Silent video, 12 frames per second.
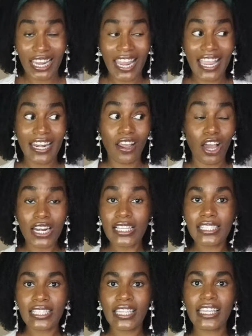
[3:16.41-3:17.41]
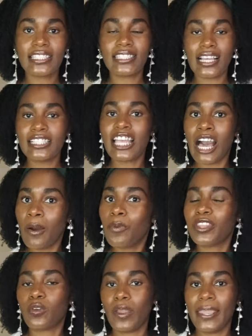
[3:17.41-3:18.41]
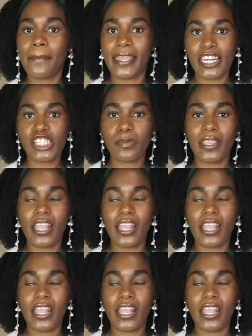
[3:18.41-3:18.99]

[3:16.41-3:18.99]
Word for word: and honestly, it does help with weight management.